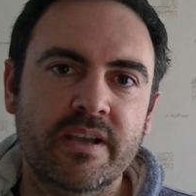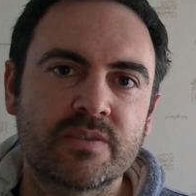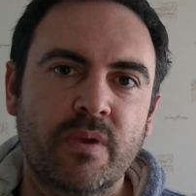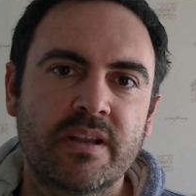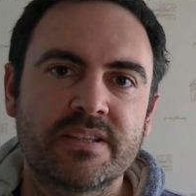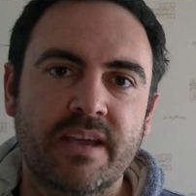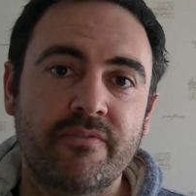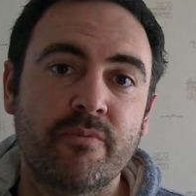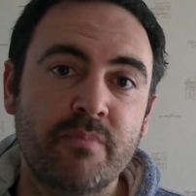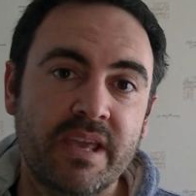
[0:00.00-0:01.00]
as well as that
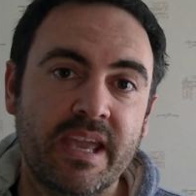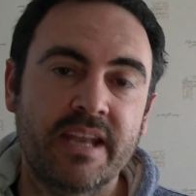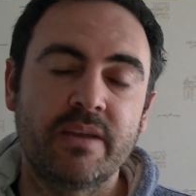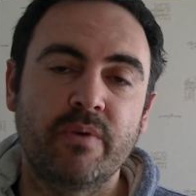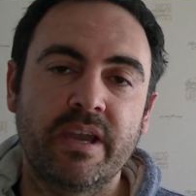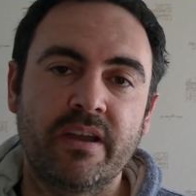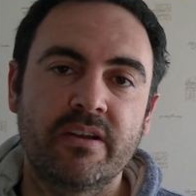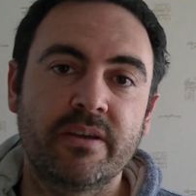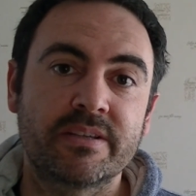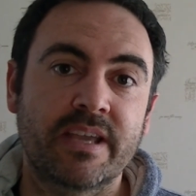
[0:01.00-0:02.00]
for me anyway. I
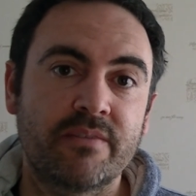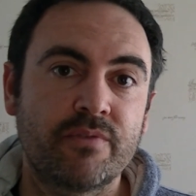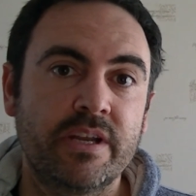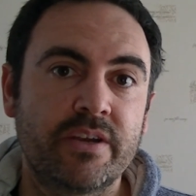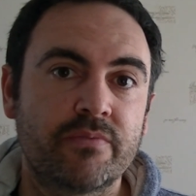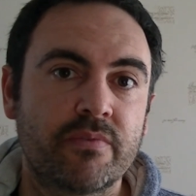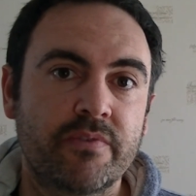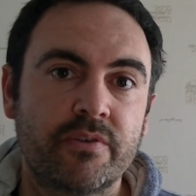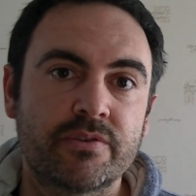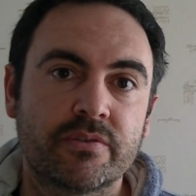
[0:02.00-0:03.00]
know it's getting really good
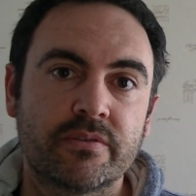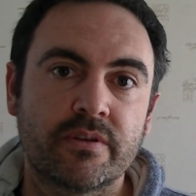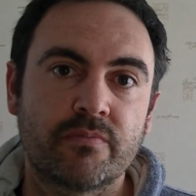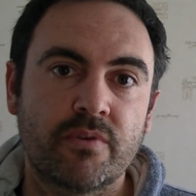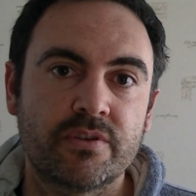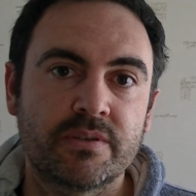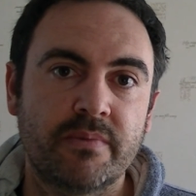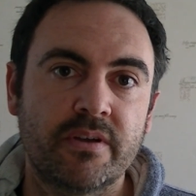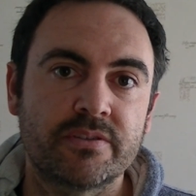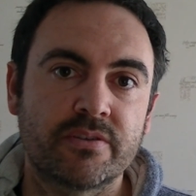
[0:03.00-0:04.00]
reviews on
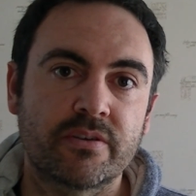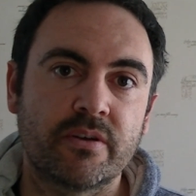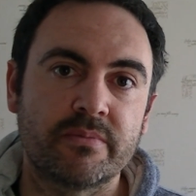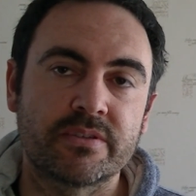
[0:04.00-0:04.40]
RottenTomatoes.com.